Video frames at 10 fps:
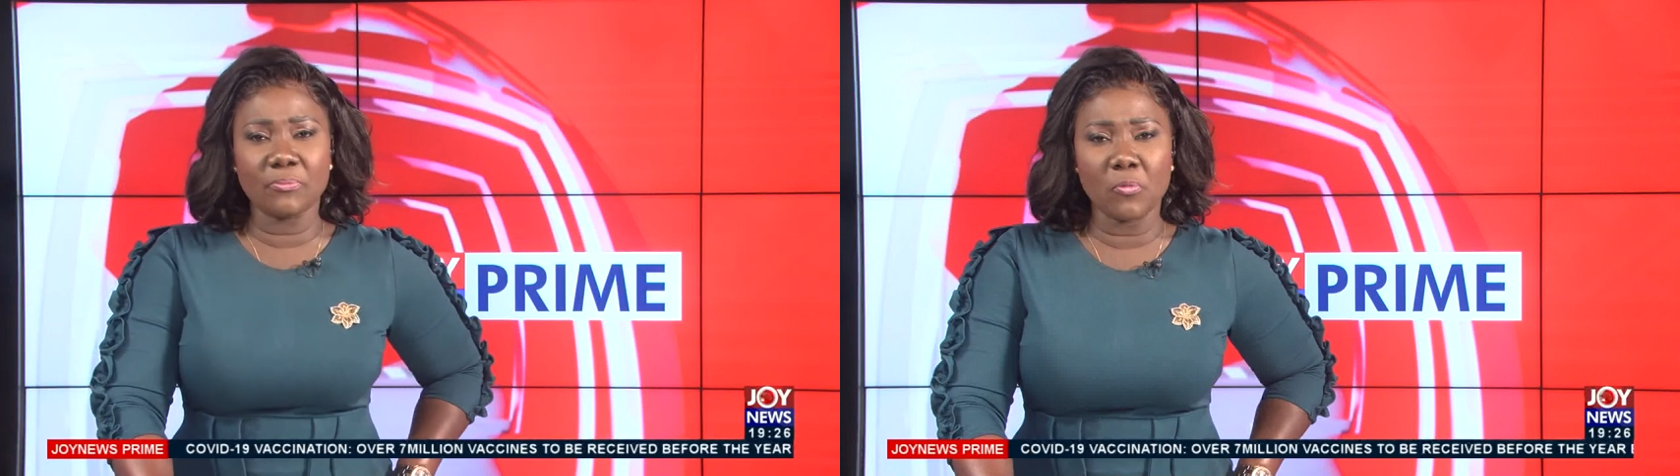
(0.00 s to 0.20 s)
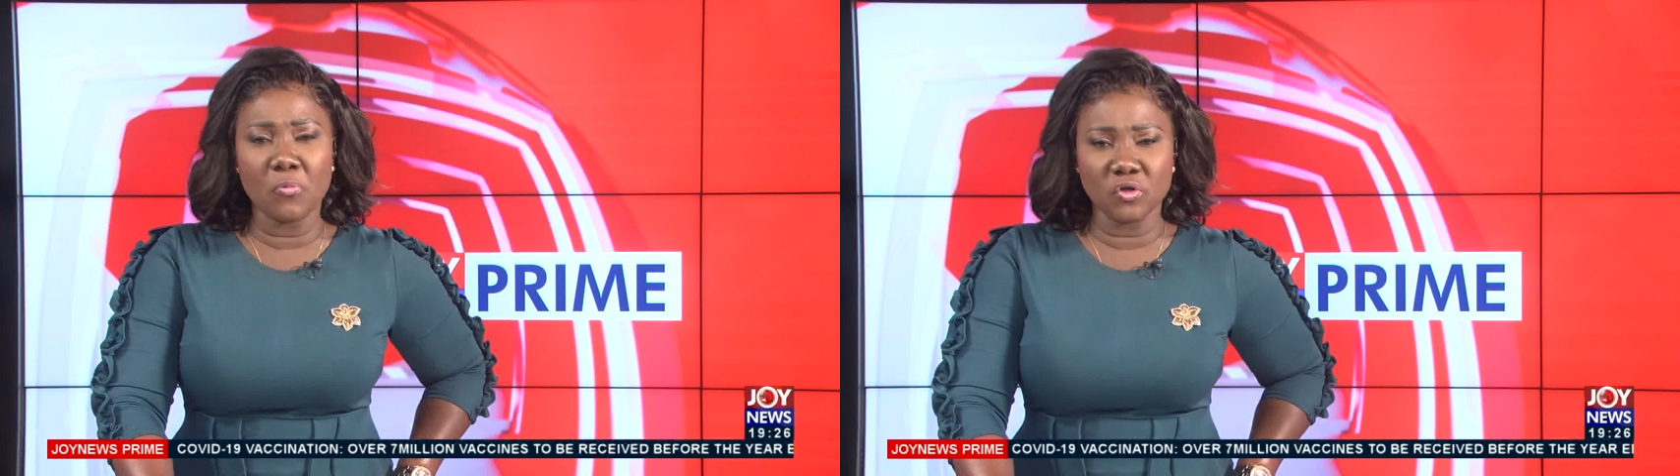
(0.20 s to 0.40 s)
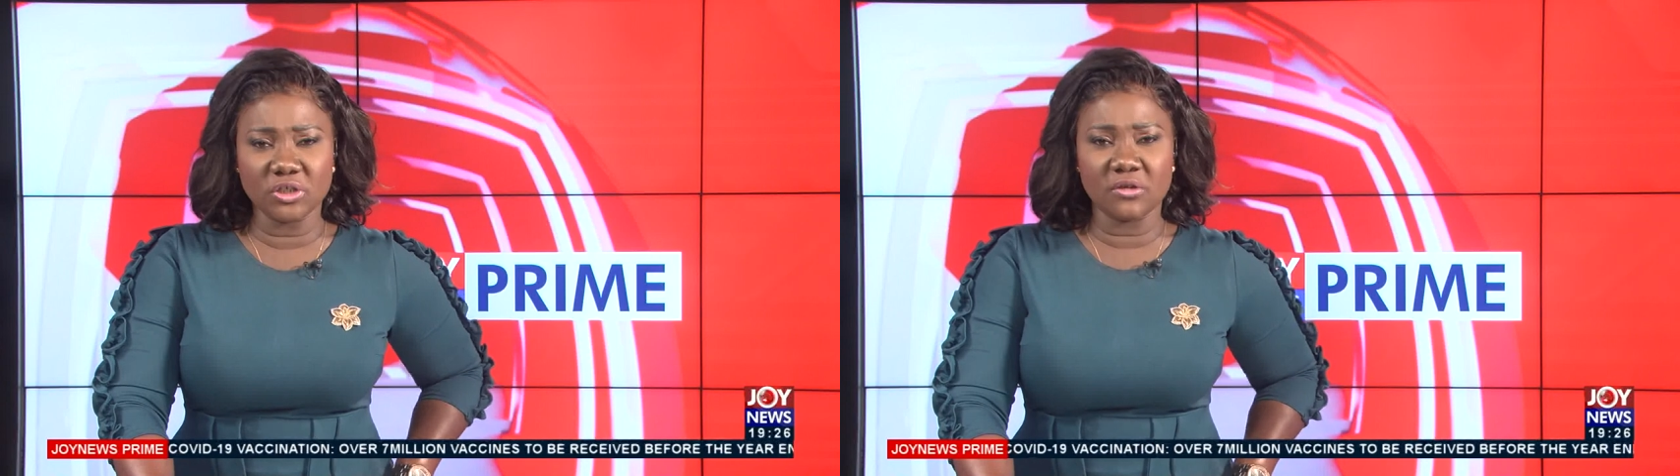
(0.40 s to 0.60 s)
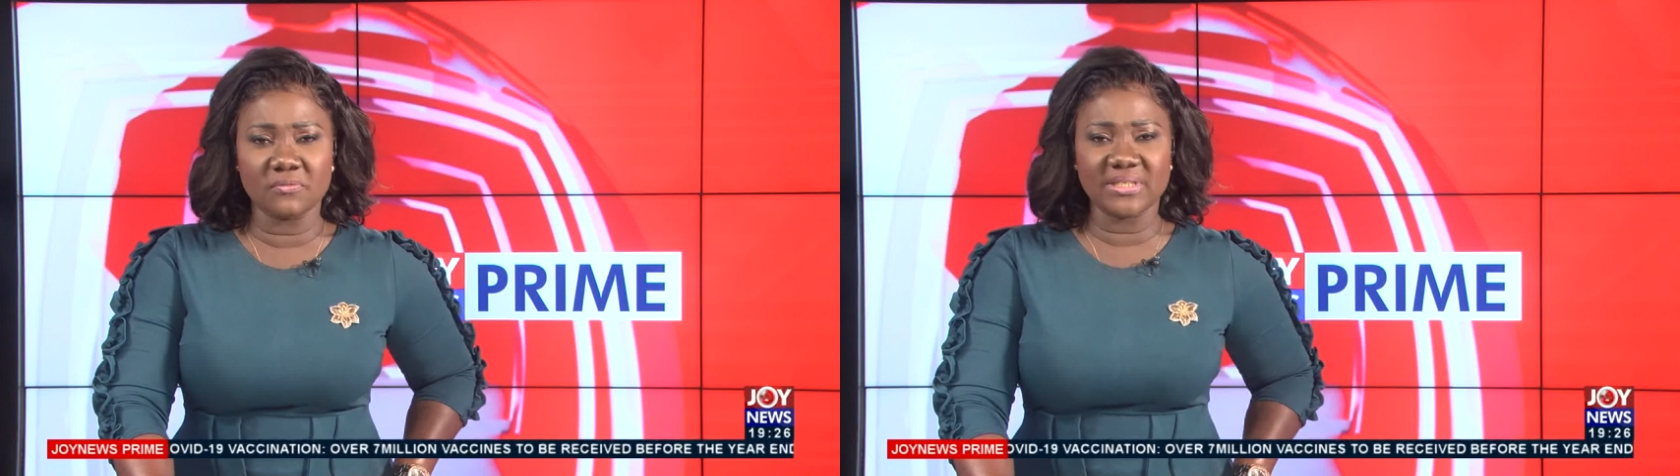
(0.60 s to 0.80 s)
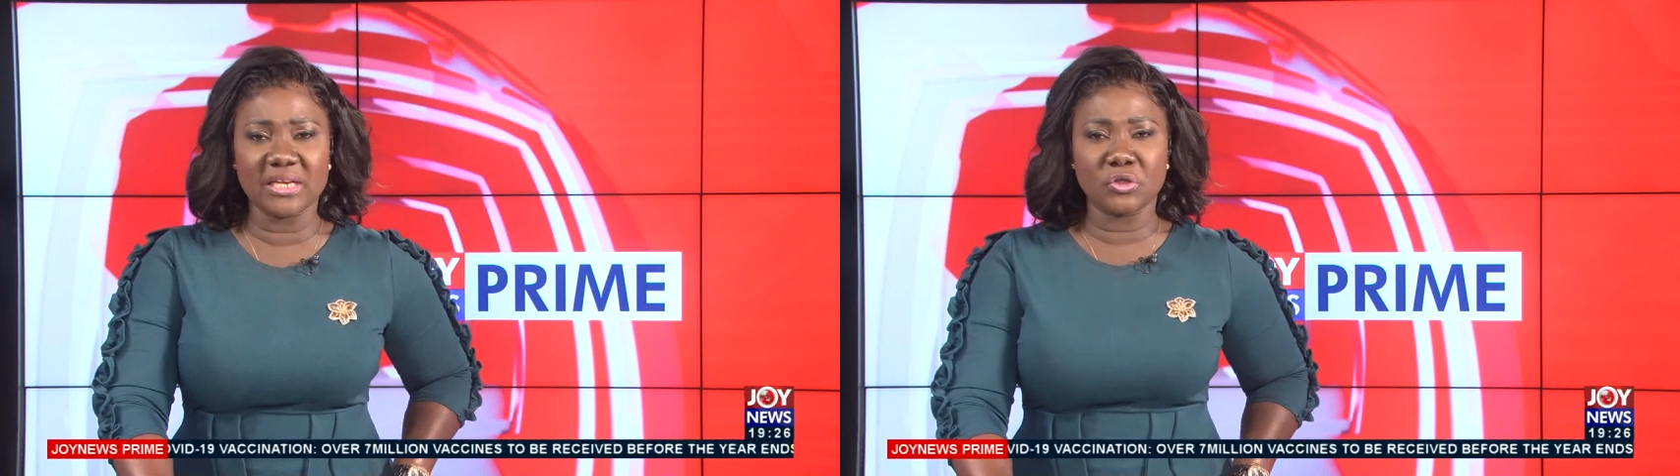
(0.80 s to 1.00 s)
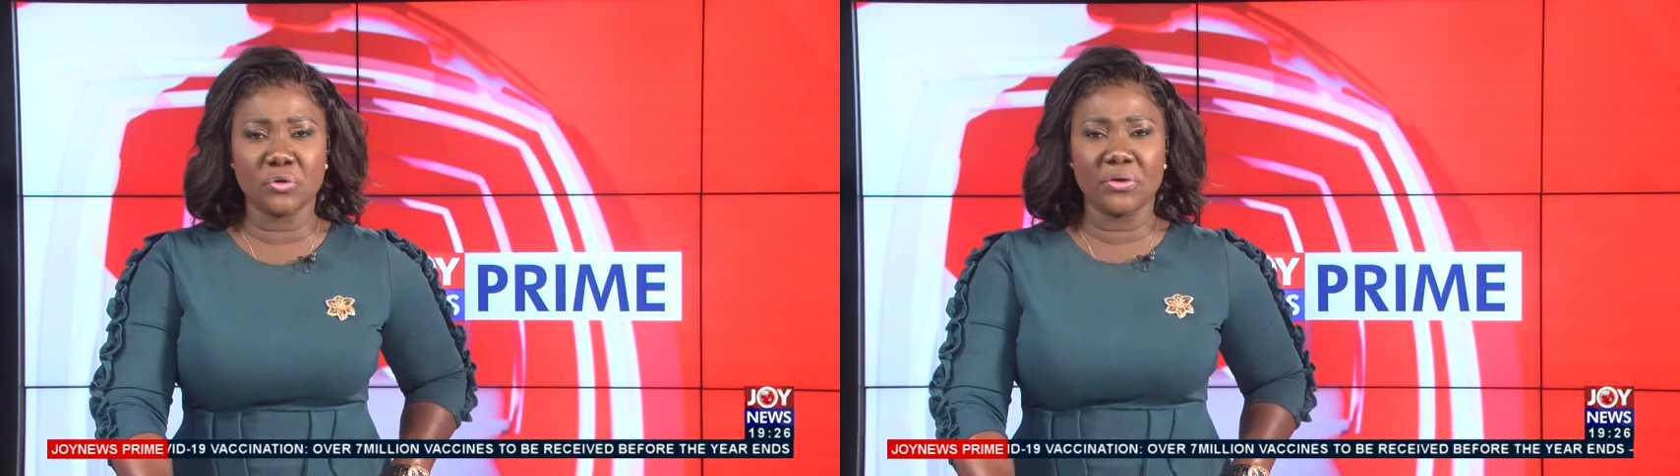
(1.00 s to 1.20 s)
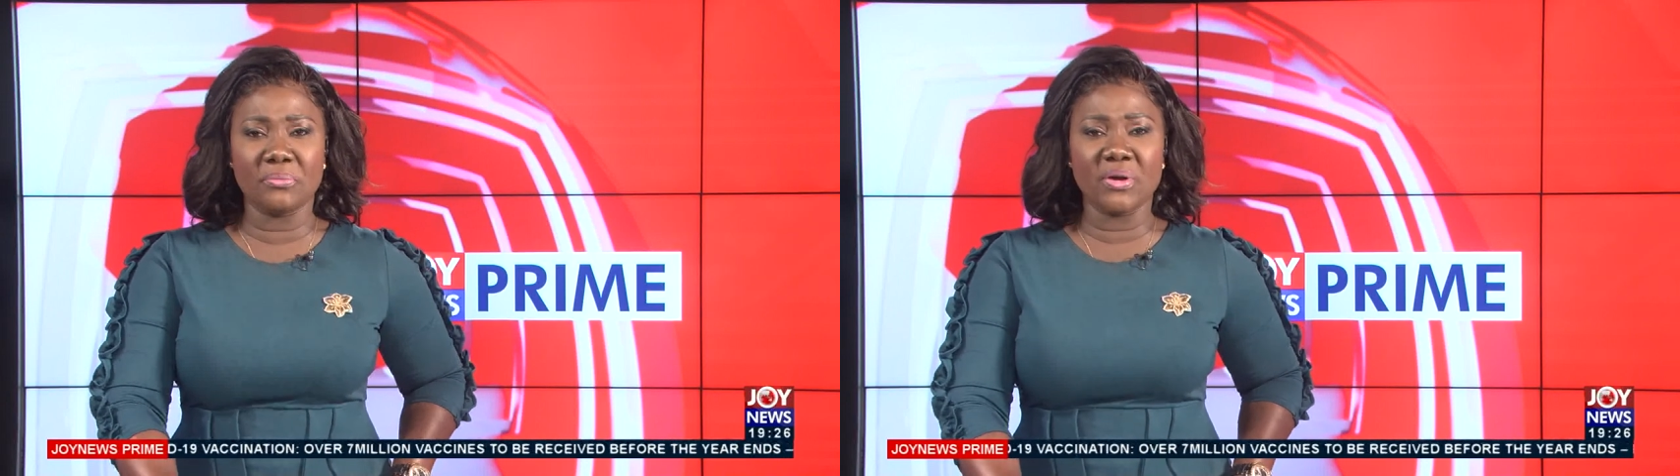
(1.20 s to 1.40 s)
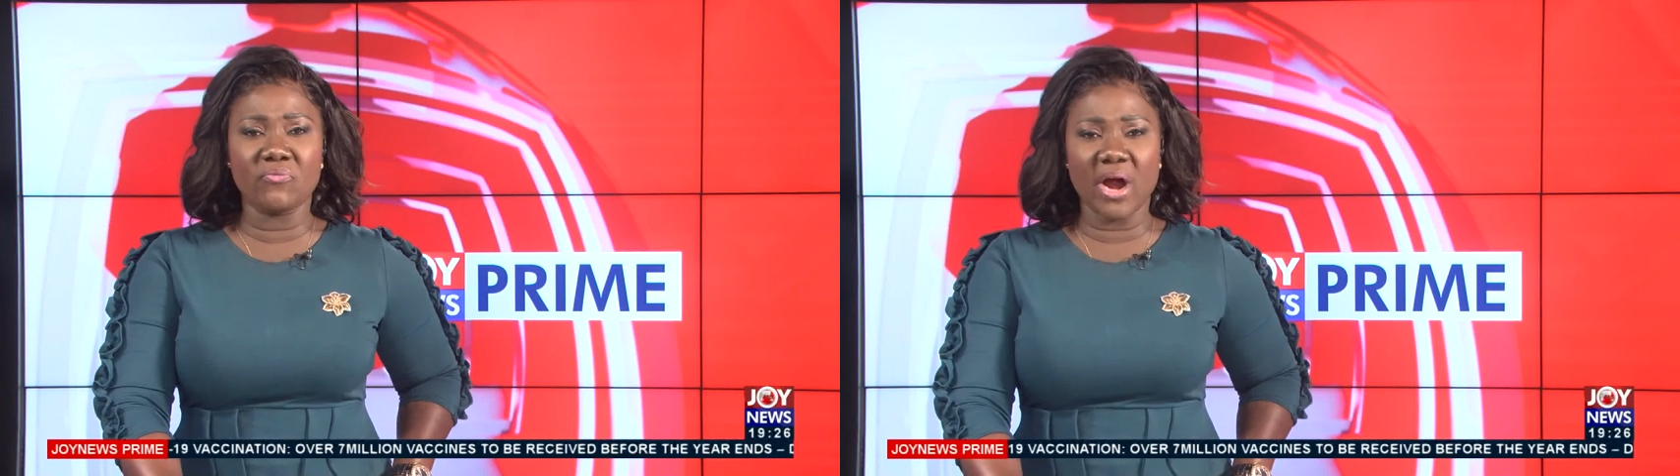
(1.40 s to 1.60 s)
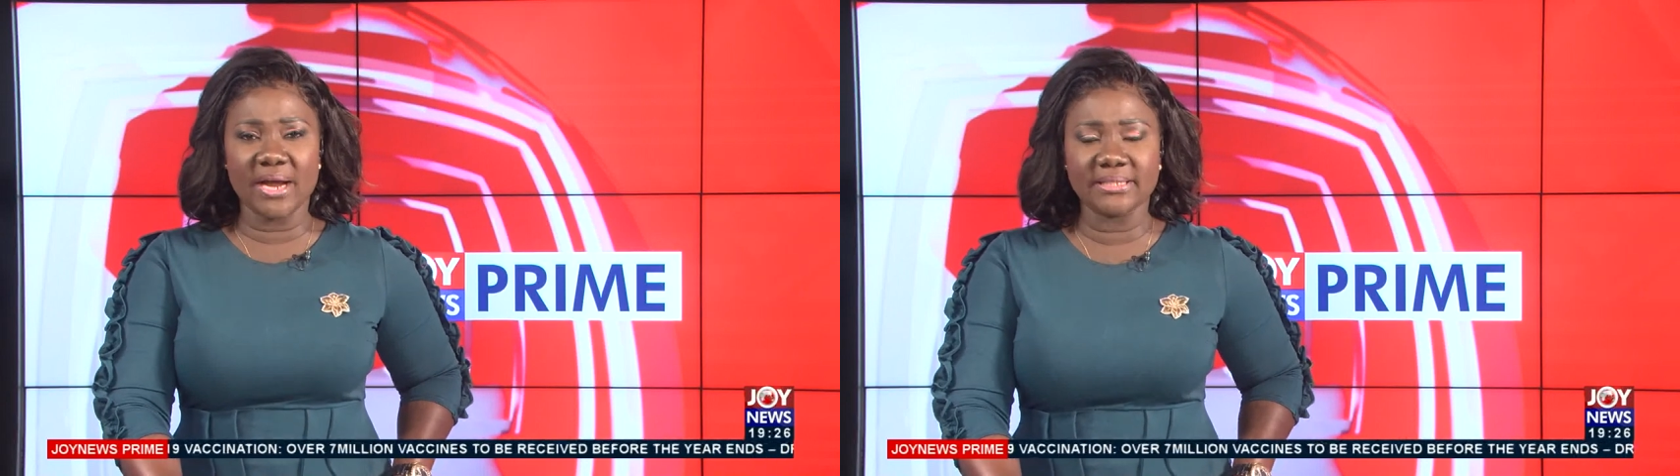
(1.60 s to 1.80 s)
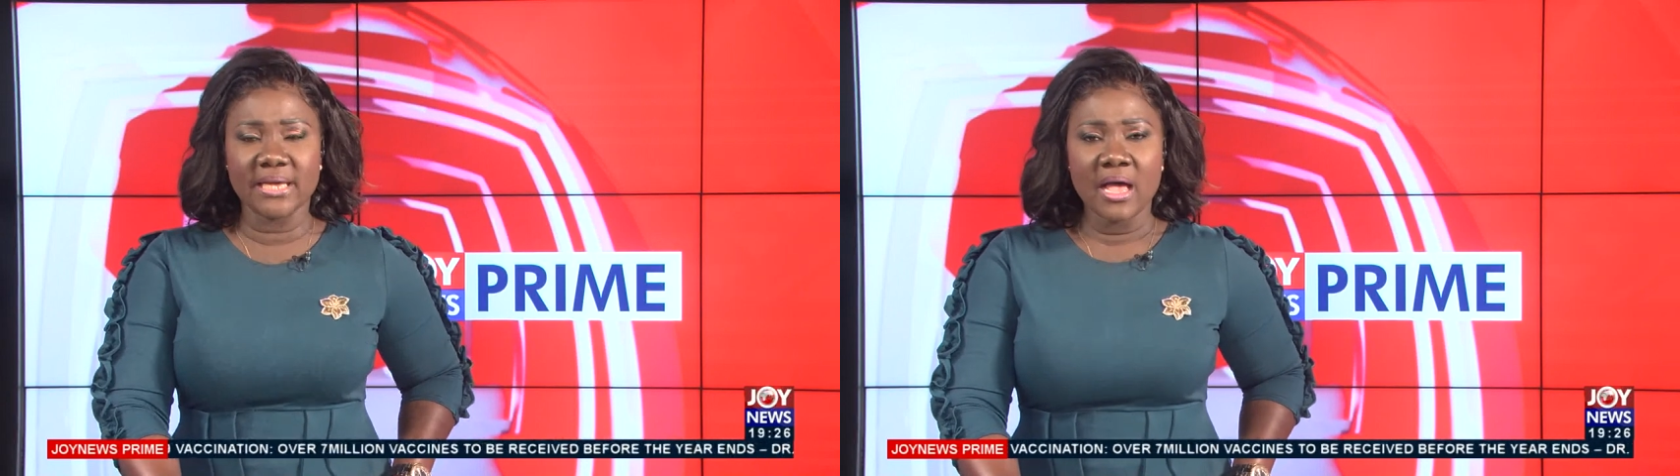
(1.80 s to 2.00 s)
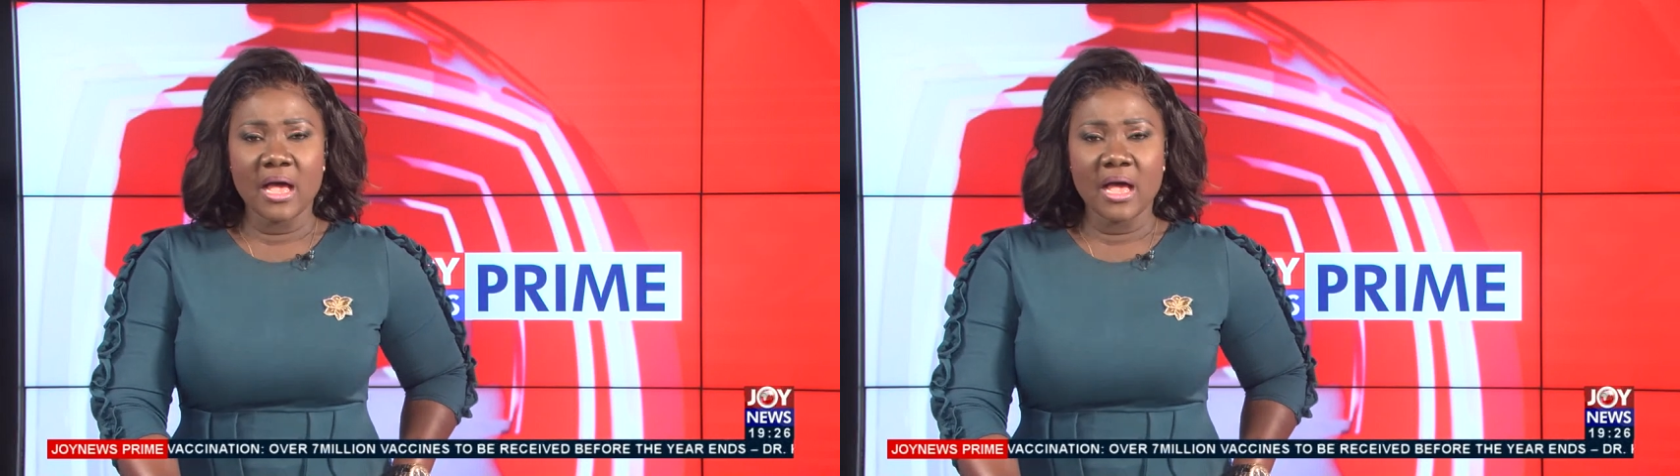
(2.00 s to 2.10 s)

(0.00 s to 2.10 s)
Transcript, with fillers: promotion of sexual human rights